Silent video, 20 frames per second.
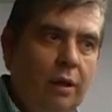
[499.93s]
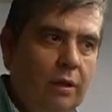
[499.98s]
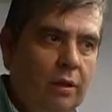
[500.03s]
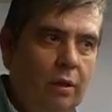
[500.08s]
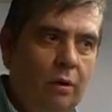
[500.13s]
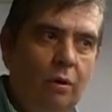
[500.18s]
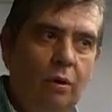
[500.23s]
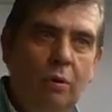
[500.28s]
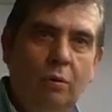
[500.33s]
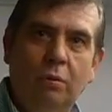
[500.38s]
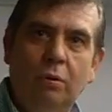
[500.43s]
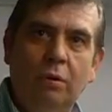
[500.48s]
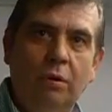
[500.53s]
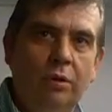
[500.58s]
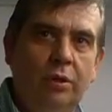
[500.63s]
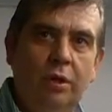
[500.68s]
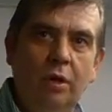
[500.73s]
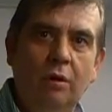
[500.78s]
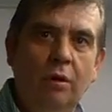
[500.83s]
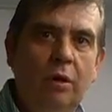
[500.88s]
the whole
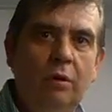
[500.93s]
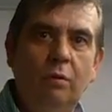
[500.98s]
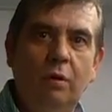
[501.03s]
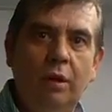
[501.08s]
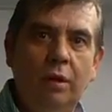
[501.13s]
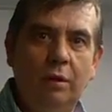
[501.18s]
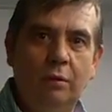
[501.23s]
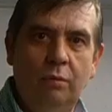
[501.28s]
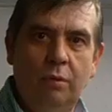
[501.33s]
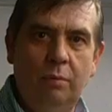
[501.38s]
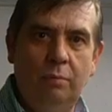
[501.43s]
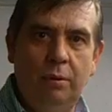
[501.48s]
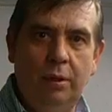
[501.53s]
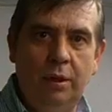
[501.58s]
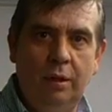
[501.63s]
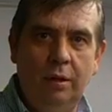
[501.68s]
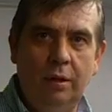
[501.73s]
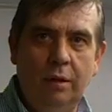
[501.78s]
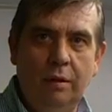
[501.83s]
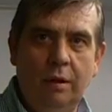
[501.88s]
world. The only one that would
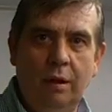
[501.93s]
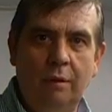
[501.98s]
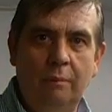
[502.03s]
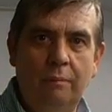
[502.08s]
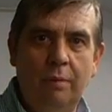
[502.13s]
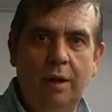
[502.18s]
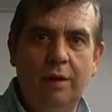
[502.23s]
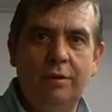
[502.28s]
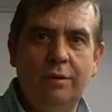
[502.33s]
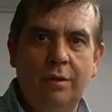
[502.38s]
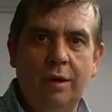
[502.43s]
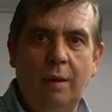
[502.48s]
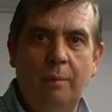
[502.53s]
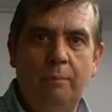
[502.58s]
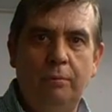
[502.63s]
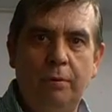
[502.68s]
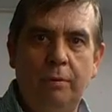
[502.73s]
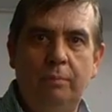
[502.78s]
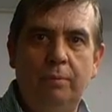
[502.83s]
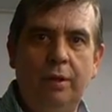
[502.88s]
be uh, messed
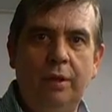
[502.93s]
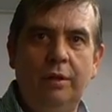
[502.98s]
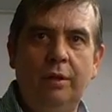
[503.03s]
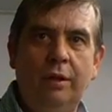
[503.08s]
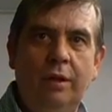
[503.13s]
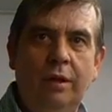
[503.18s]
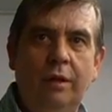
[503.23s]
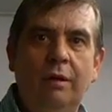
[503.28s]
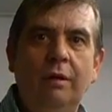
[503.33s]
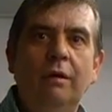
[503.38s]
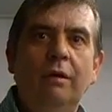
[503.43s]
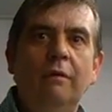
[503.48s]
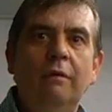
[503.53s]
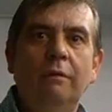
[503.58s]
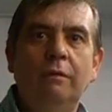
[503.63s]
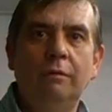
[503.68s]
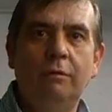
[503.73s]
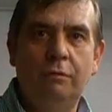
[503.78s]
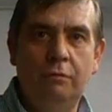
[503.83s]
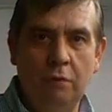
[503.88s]
up would be the
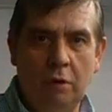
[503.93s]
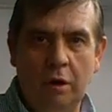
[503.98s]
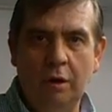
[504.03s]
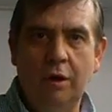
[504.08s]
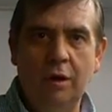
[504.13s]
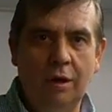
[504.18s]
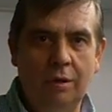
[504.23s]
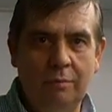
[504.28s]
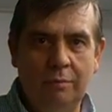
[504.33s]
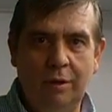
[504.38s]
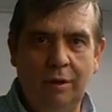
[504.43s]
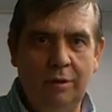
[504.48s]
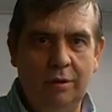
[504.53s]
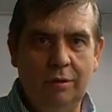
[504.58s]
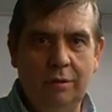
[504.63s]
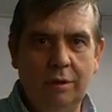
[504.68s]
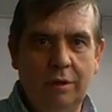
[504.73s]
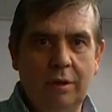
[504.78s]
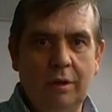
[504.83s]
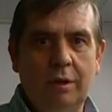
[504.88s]
drug
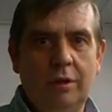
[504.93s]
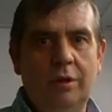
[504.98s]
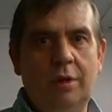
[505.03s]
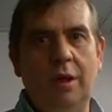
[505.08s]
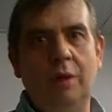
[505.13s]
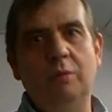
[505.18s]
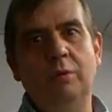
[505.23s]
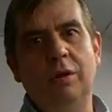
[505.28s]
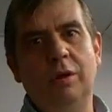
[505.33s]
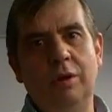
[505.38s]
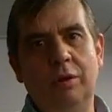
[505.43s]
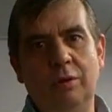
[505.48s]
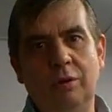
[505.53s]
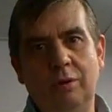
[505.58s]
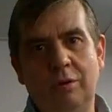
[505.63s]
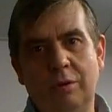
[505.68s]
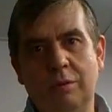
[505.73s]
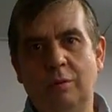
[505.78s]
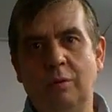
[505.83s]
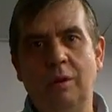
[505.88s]
companies they would
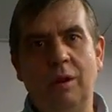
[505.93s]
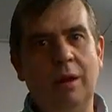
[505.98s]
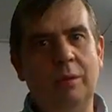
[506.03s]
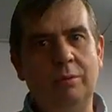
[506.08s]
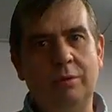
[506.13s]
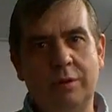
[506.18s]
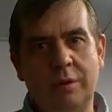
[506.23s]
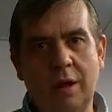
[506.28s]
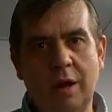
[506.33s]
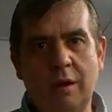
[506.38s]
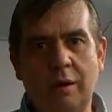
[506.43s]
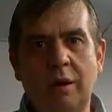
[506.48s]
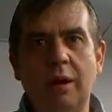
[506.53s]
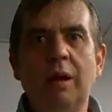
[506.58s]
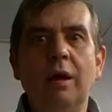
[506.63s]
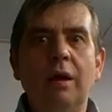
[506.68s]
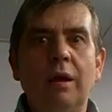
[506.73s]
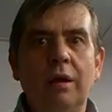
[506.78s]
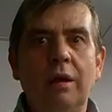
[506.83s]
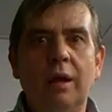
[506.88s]
lose. Well, I'm sorry.
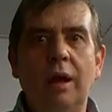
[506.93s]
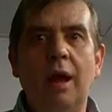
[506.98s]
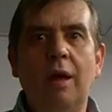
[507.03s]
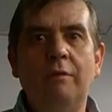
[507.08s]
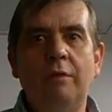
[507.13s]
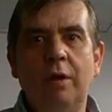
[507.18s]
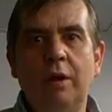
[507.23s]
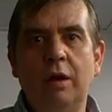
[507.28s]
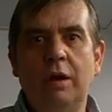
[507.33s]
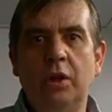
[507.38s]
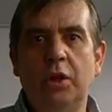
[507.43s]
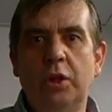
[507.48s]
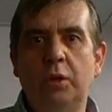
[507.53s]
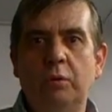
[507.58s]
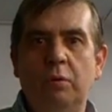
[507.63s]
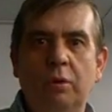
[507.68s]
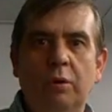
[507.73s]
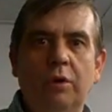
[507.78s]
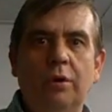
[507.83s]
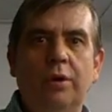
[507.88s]
To have a healthy
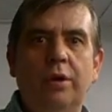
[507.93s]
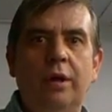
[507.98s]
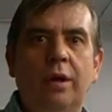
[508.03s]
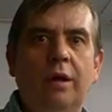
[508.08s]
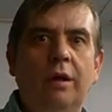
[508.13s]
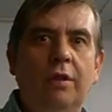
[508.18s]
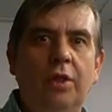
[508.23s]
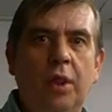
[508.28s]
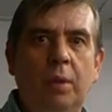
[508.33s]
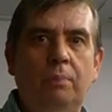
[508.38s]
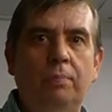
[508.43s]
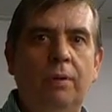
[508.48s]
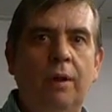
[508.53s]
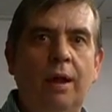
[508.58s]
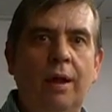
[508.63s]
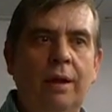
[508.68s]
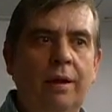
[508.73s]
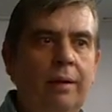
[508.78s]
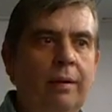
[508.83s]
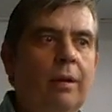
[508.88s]
world and a healthy
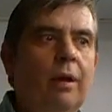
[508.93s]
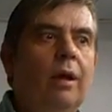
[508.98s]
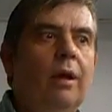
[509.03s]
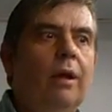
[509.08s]
planet,